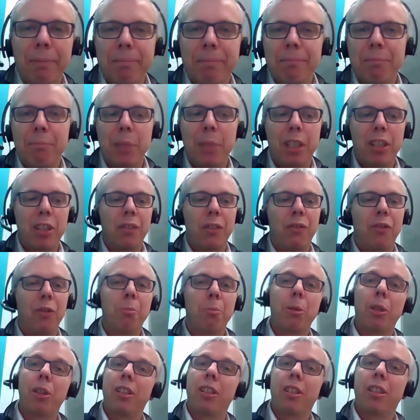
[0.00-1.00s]
Because if you
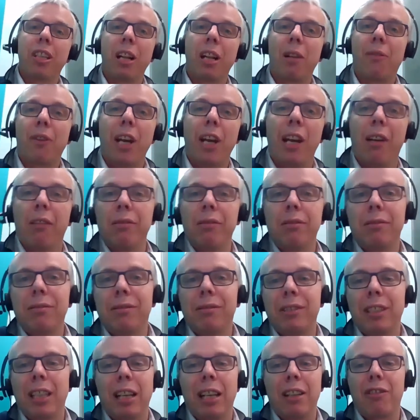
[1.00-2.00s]
burn yourself out,
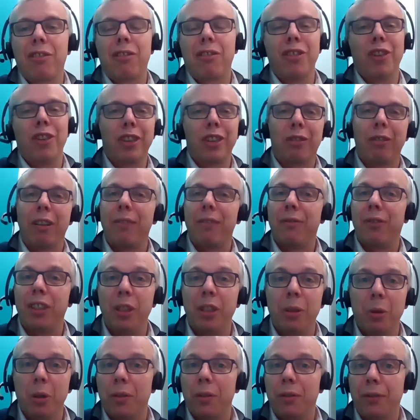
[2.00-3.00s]
that's not great for
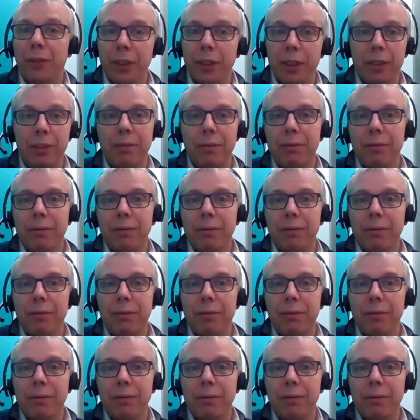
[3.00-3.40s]
you or for